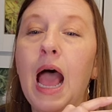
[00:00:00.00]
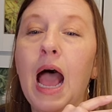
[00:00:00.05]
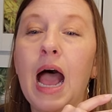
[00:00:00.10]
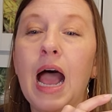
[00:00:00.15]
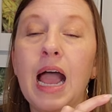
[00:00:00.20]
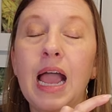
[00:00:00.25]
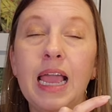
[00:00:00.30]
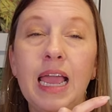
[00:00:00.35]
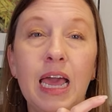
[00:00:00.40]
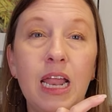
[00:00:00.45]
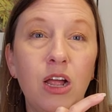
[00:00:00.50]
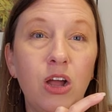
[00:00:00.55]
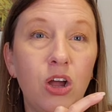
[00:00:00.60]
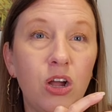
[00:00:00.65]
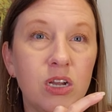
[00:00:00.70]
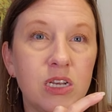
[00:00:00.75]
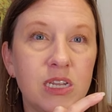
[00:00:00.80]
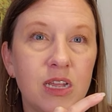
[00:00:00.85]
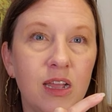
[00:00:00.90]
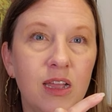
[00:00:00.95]
I had a
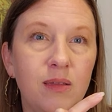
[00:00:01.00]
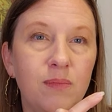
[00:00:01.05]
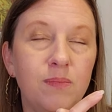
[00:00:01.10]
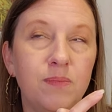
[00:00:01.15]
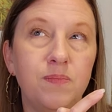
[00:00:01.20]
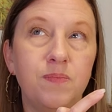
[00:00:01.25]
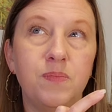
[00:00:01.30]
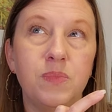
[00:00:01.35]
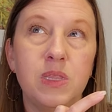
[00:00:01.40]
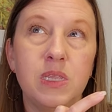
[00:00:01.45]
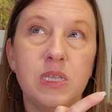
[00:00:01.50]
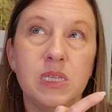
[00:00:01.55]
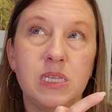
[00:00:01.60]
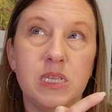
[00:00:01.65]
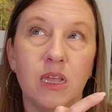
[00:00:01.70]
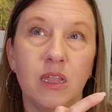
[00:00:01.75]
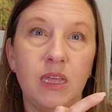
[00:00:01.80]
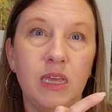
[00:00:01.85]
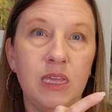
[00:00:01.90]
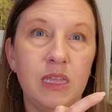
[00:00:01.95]
hard time
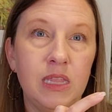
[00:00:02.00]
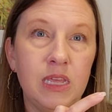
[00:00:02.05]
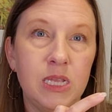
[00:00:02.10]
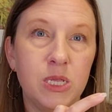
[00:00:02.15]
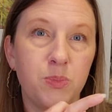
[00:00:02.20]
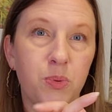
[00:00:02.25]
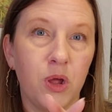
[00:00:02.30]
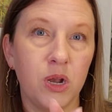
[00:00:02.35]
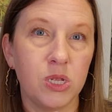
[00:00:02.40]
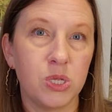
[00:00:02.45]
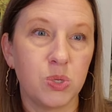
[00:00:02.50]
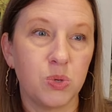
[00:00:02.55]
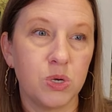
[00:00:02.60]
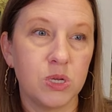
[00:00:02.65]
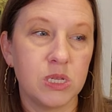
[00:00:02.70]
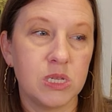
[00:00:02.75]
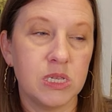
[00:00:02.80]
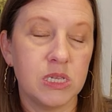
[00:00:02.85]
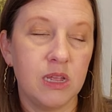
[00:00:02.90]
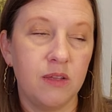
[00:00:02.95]
selling these
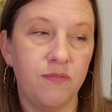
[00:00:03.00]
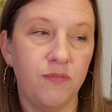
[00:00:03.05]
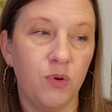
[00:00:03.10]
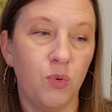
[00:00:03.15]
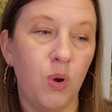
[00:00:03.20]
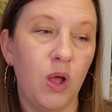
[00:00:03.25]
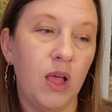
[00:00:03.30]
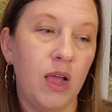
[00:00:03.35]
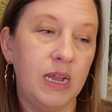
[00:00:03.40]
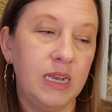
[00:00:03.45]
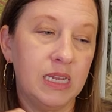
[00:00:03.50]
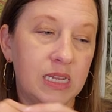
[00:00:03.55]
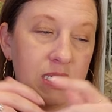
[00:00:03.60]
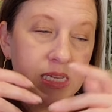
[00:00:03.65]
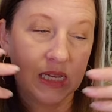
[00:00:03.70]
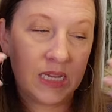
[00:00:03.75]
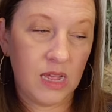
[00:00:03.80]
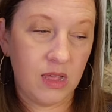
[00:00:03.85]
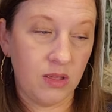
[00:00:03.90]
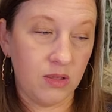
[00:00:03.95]
Brontosauruses. Well, I didn't
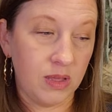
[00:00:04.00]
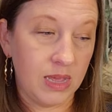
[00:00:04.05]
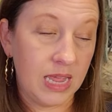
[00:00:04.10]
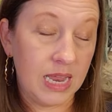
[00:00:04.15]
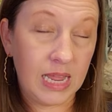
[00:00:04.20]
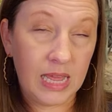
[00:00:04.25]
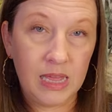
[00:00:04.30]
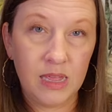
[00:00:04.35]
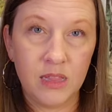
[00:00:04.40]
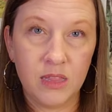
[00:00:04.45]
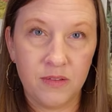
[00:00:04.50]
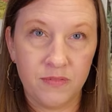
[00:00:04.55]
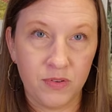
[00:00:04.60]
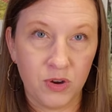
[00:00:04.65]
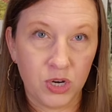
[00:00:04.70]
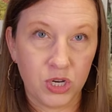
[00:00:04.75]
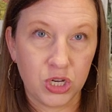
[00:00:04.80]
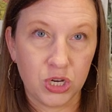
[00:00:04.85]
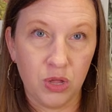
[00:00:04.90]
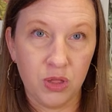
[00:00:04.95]
sell any the
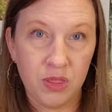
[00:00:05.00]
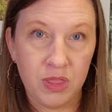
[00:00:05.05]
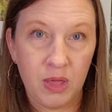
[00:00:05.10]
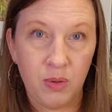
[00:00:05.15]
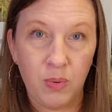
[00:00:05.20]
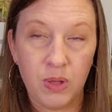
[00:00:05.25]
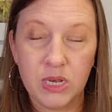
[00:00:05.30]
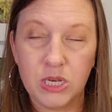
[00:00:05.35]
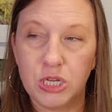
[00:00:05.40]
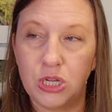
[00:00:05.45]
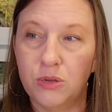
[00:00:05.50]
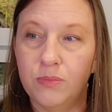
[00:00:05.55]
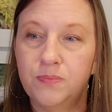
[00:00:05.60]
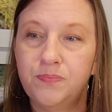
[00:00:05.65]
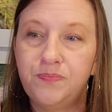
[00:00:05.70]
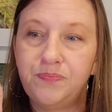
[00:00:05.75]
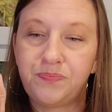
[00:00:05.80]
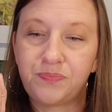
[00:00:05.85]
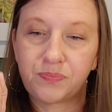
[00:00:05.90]
first show that they went to.